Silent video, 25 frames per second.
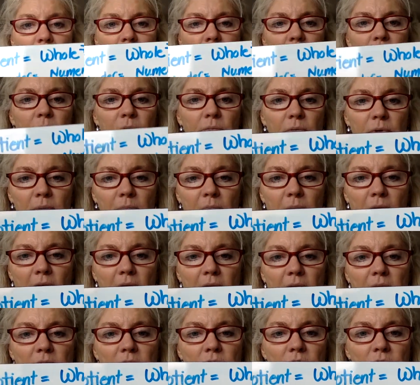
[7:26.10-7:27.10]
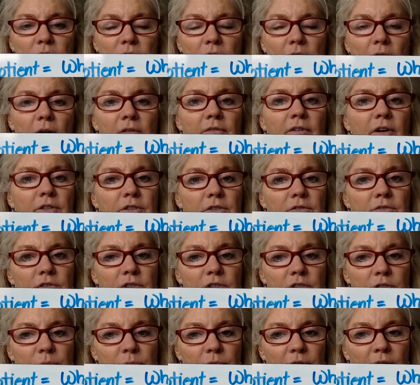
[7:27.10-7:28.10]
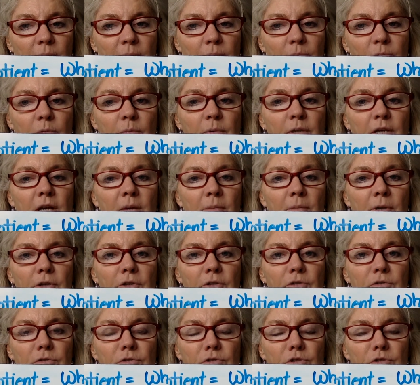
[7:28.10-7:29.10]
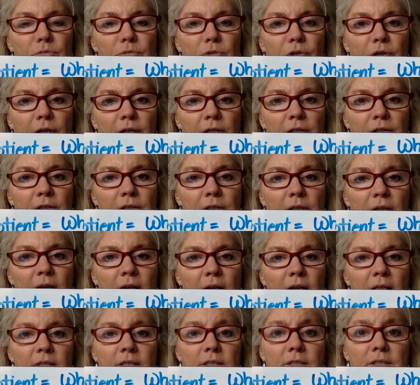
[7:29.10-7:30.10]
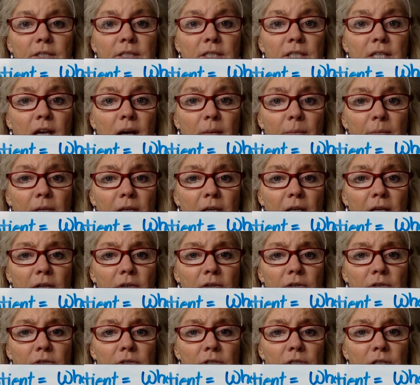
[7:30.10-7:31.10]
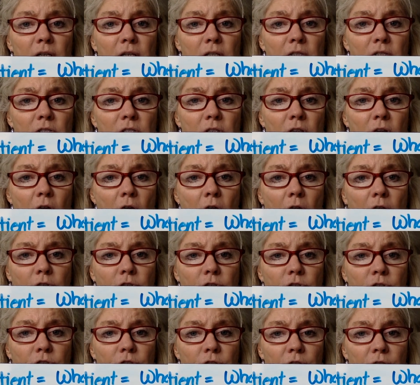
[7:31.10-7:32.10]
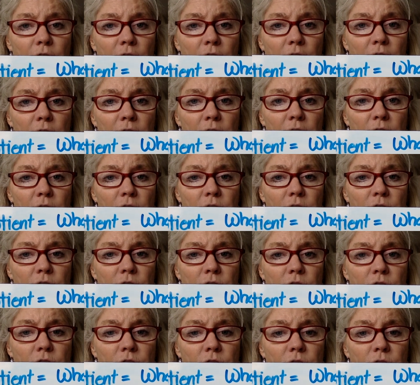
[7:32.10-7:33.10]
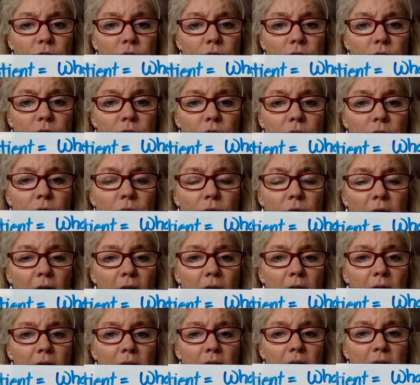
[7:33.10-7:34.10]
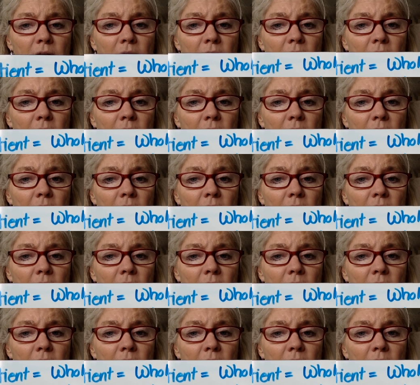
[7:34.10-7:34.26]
The remainder of our division problem will become our new numerator. The denominator does not change. Okay?